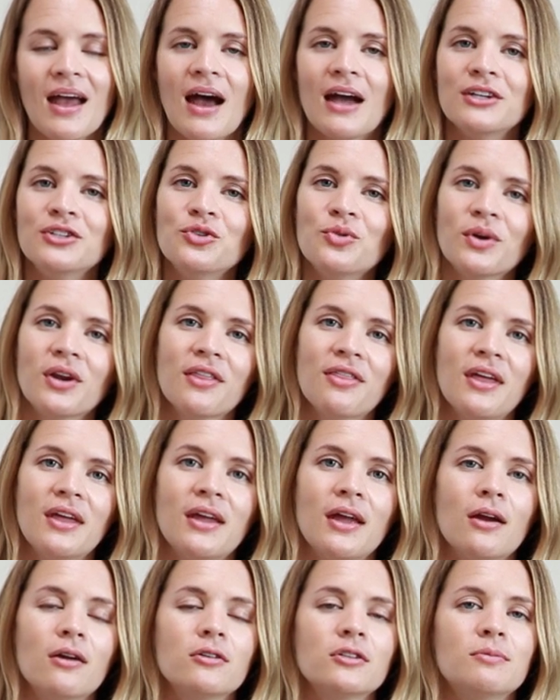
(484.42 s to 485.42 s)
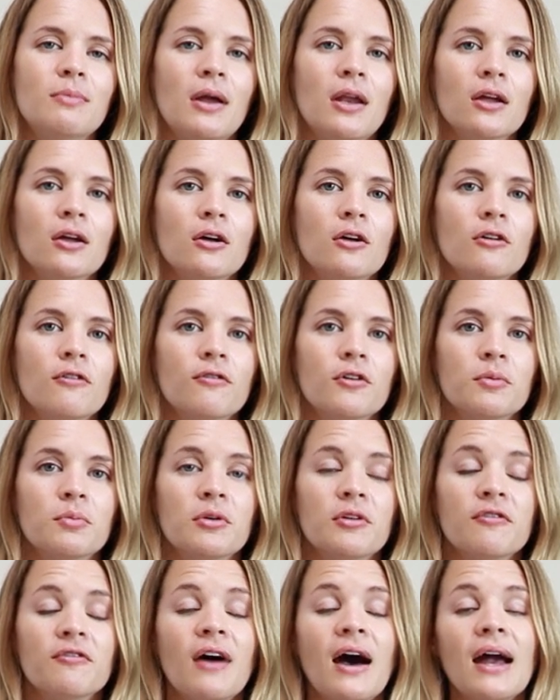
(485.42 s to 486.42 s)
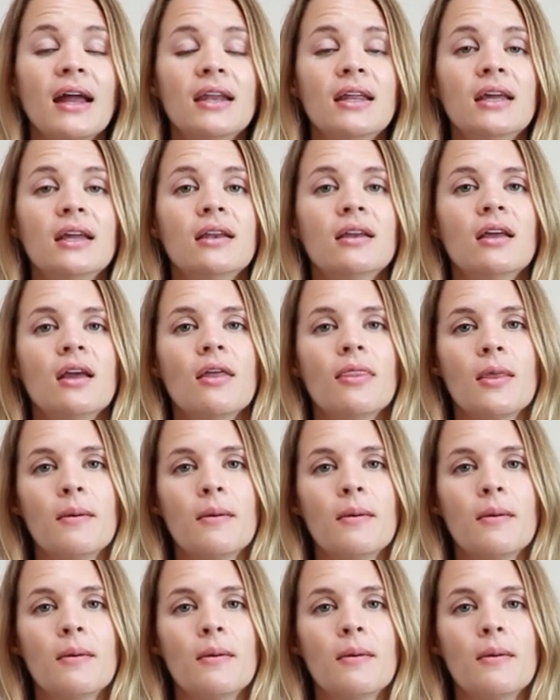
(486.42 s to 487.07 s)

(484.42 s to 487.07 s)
I do want to thank Airos Medical for providing